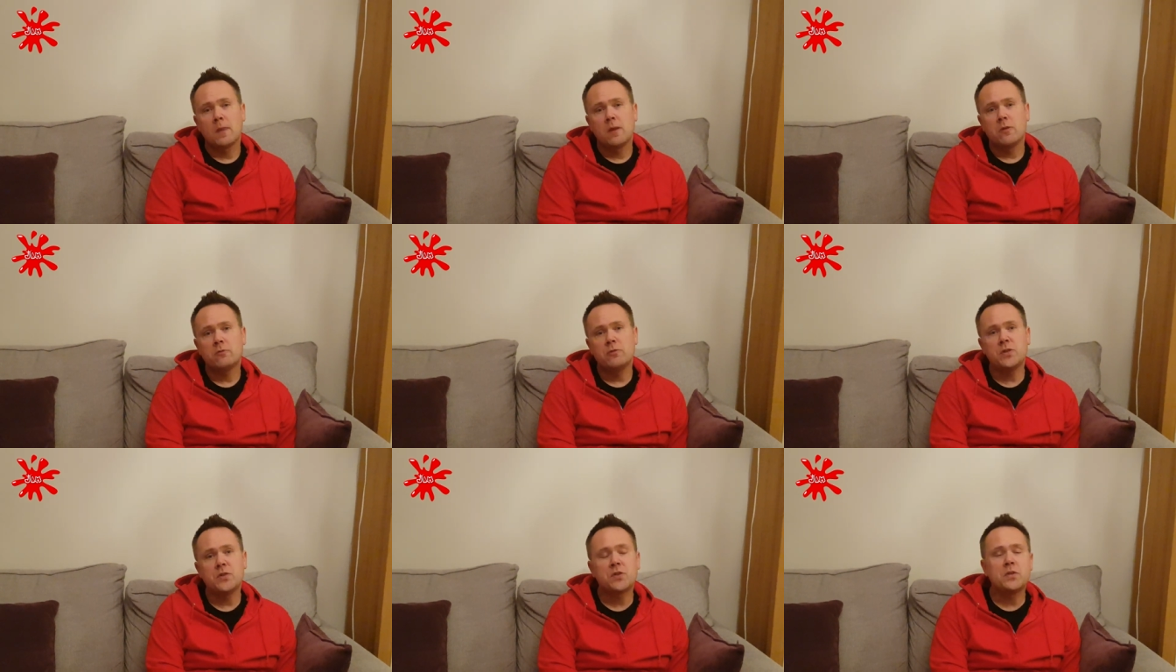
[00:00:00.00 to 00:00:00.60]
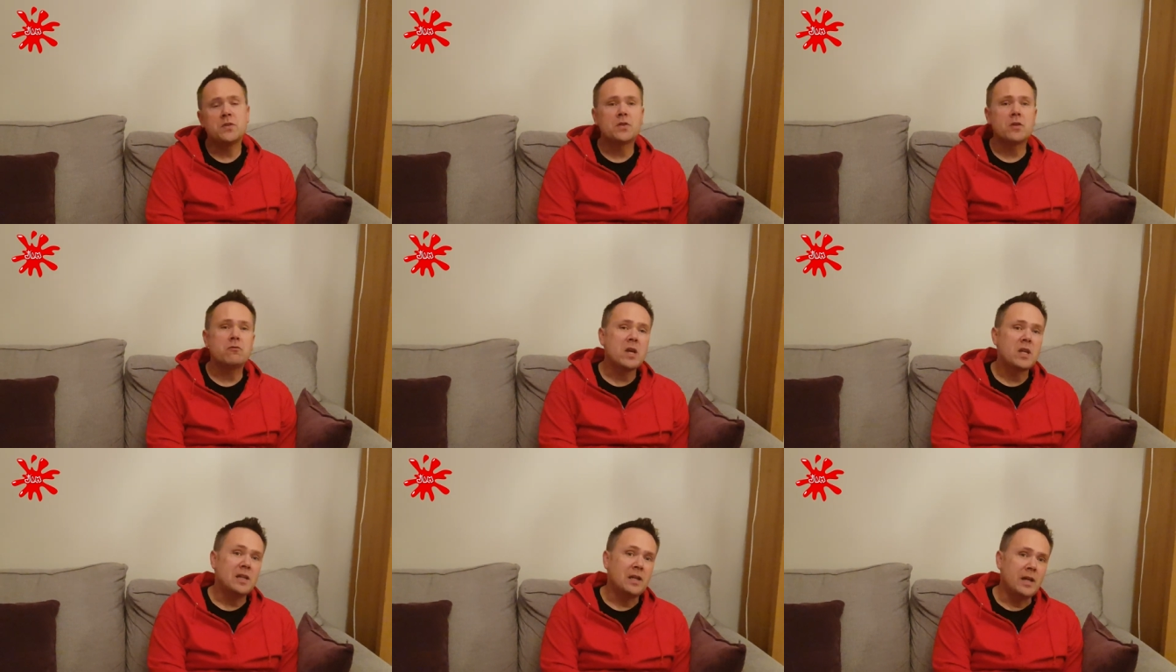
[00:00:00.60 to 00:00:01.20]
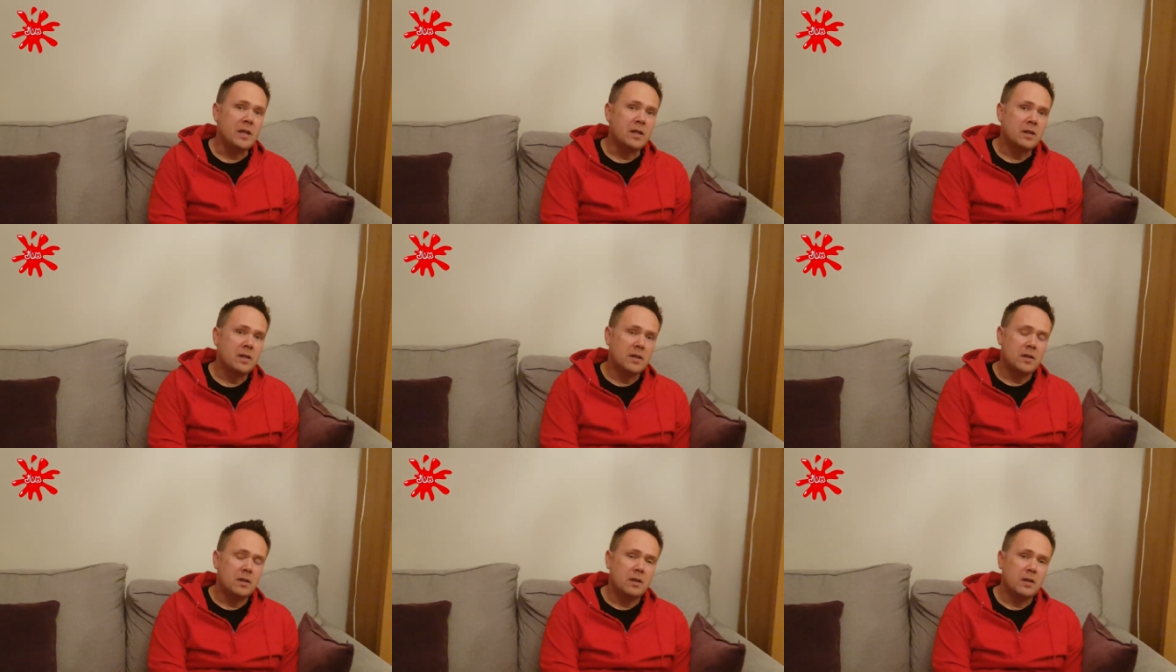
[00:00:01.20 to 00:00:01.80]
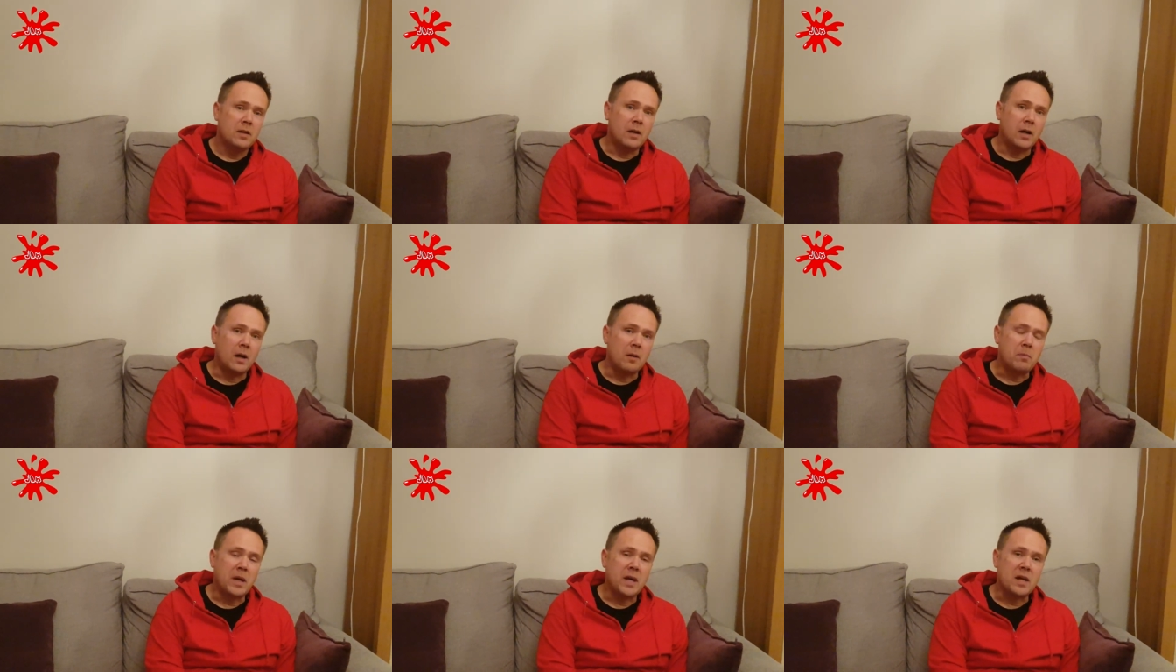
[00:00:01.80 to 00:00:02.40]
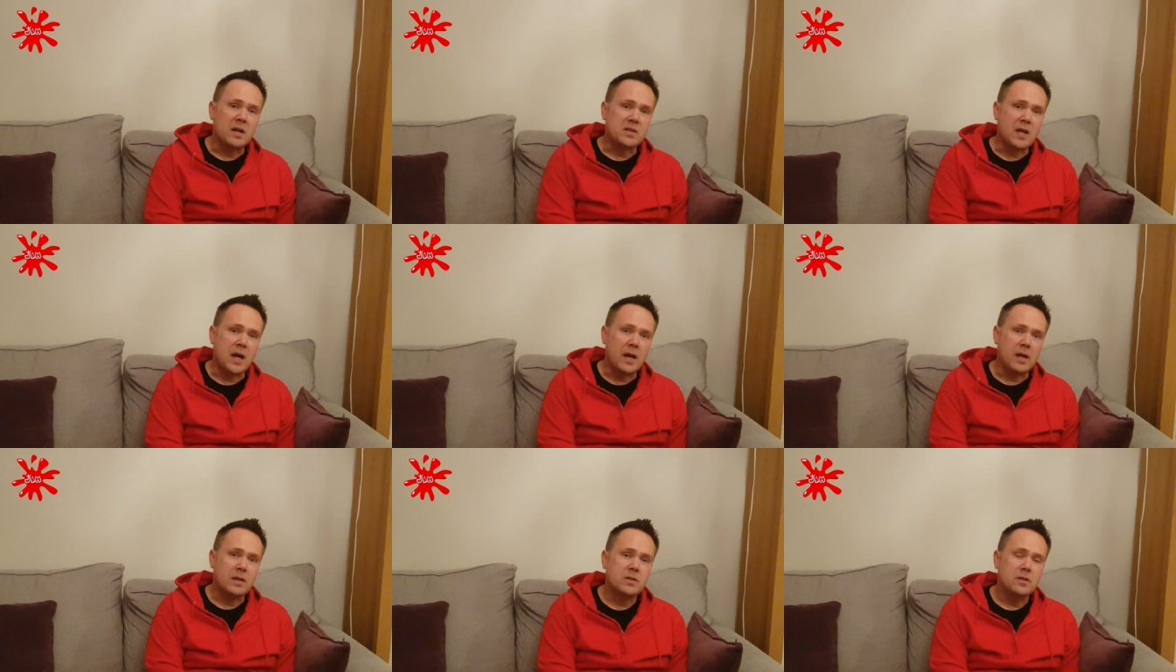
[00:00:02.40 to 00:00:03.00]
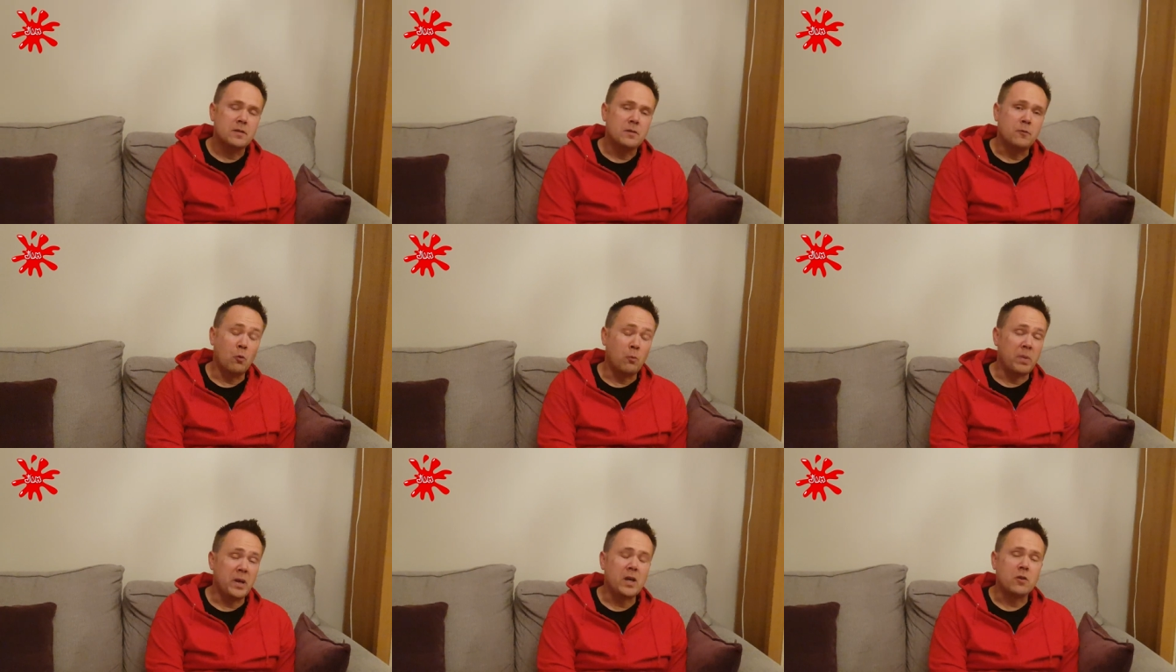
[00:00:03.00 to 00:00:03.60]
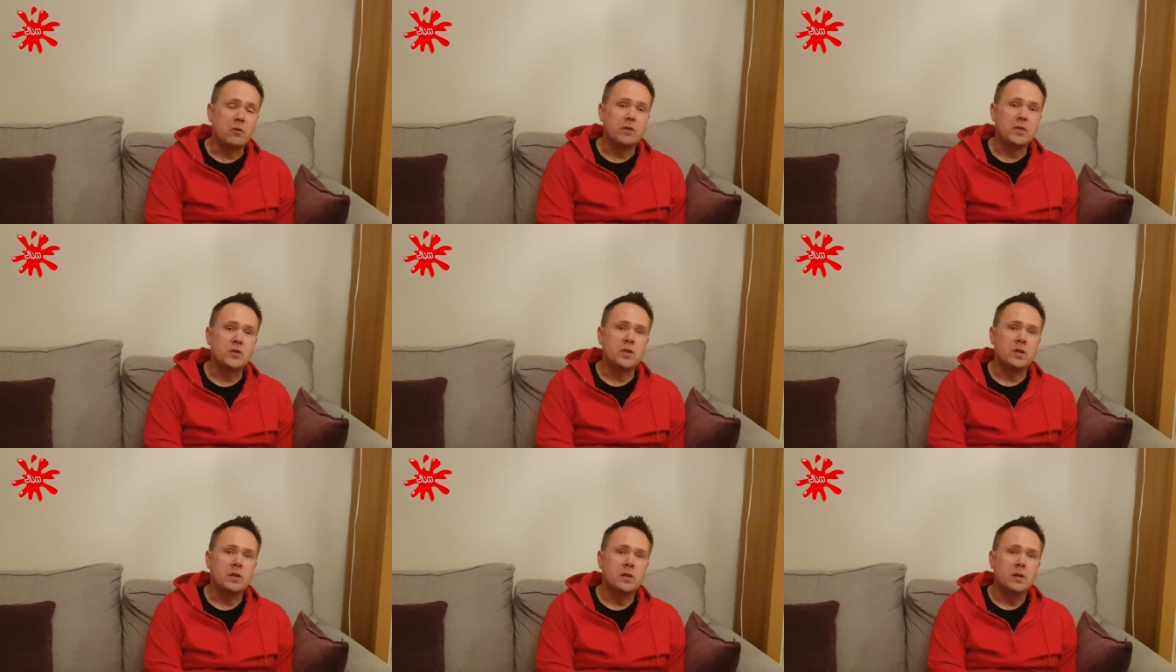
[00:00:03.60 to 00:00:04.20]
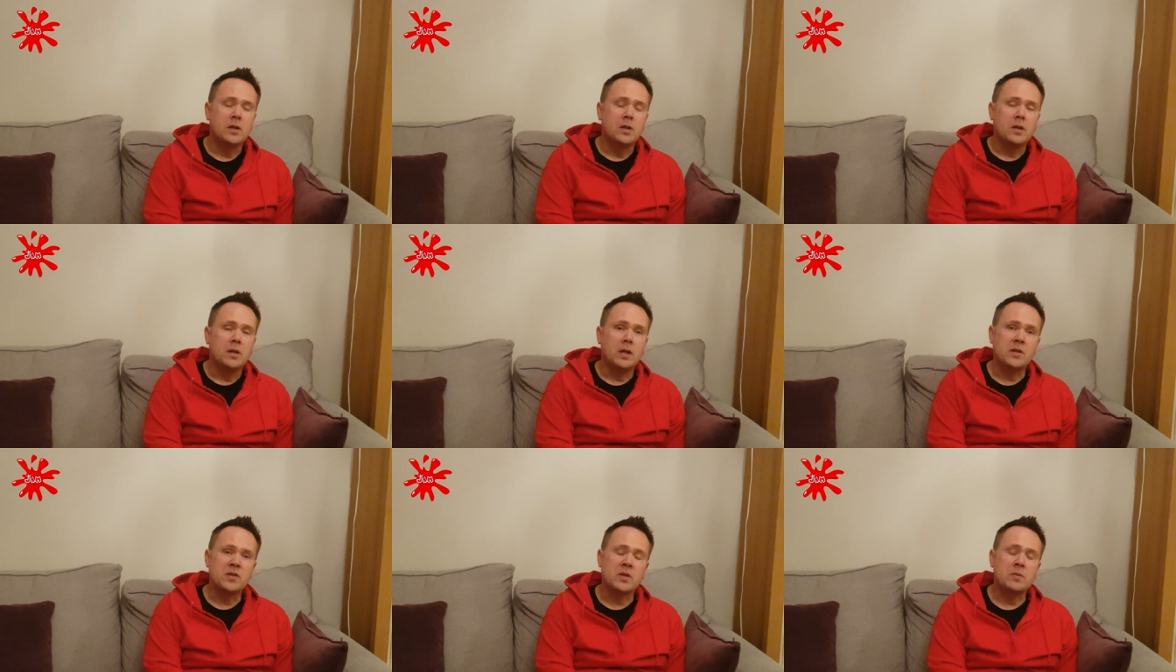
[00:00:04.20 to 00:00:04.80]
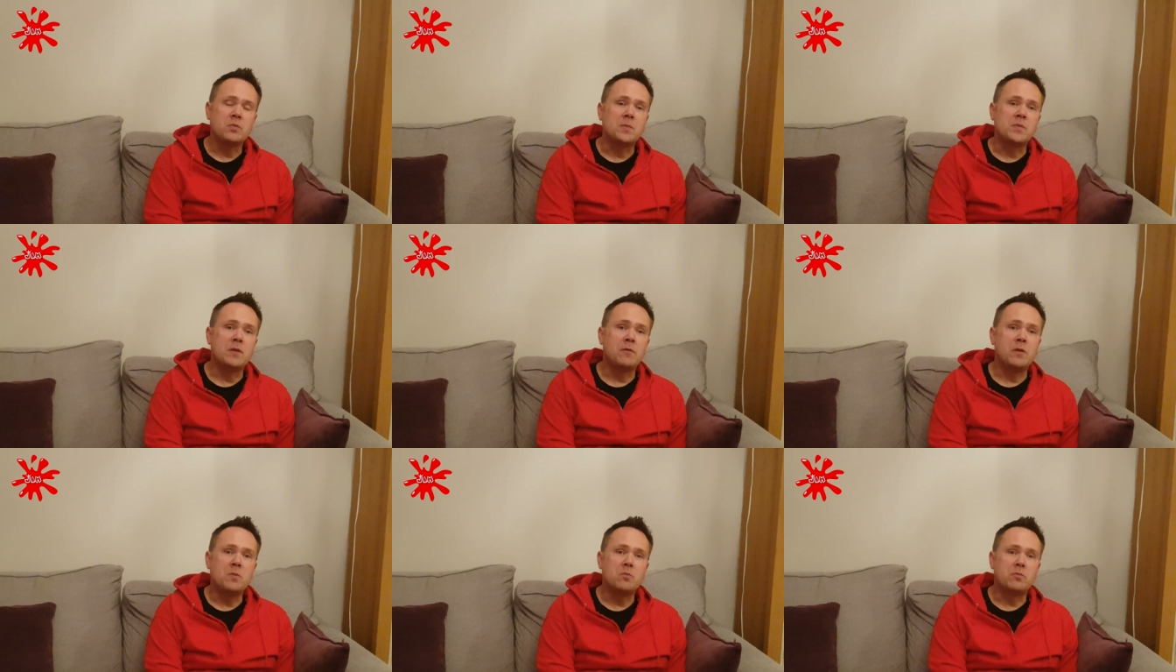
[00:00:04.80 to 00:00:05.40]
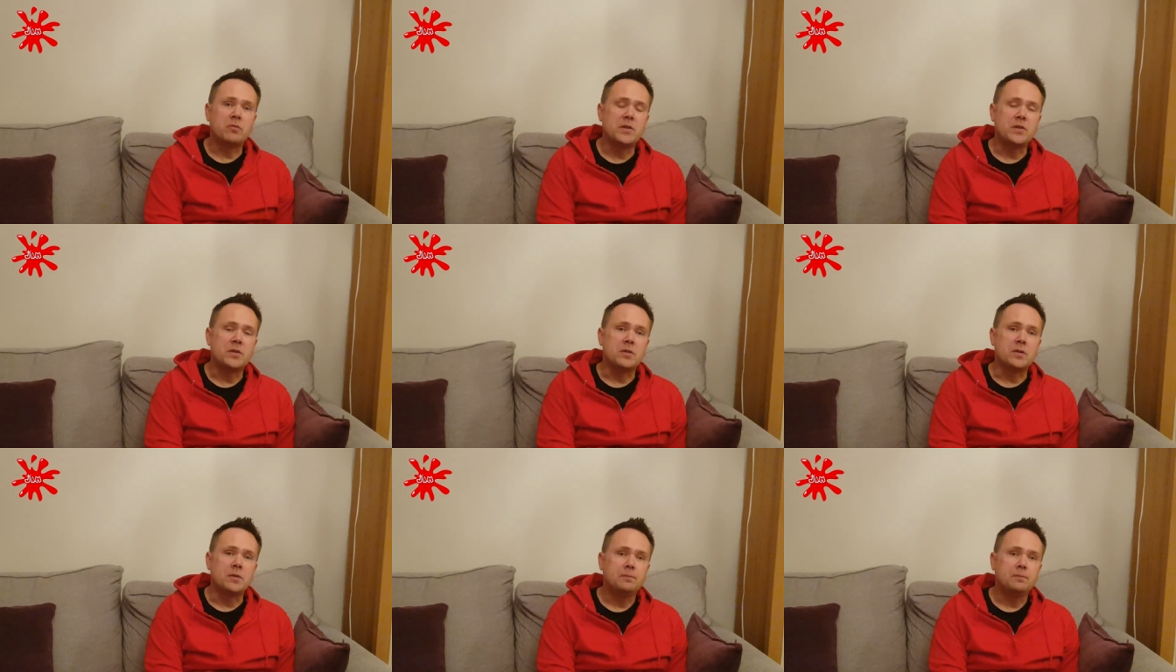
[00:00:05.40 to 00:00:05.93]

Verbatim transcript: Christians are regularly uh, being attacked for being a Christian and sometimes even imprisoned.